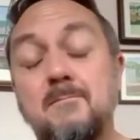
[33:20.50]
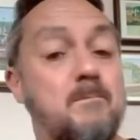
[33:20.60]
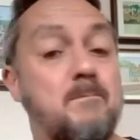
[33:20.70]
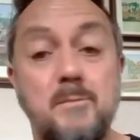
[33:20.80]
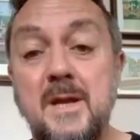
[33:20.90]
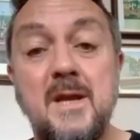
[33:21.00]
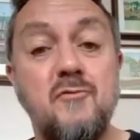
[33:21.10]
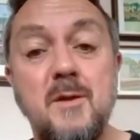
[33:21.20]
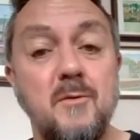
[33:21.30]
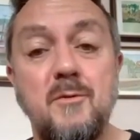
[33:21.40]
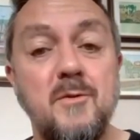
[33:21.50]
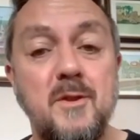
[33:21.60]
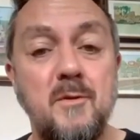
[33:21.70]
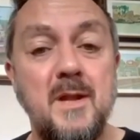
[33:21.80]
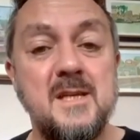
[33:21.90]
But incredible,
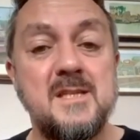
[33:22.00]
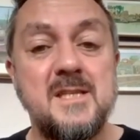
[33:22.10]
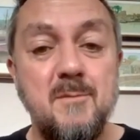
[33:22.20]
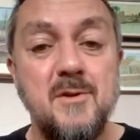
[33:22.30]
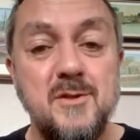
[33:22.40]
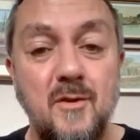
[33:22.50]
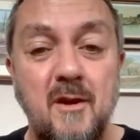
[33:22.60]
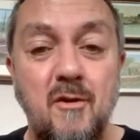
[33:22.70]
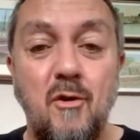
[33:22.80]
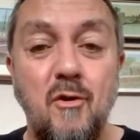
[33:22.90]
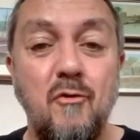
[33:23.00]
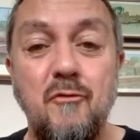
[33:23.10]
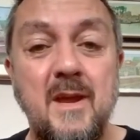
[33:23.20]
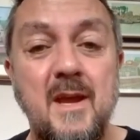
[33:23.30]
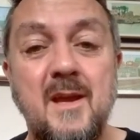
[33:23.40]
there were like cinemas on that oil
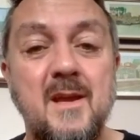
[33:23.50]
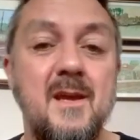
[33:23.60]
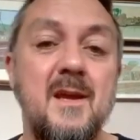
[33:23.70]
rig.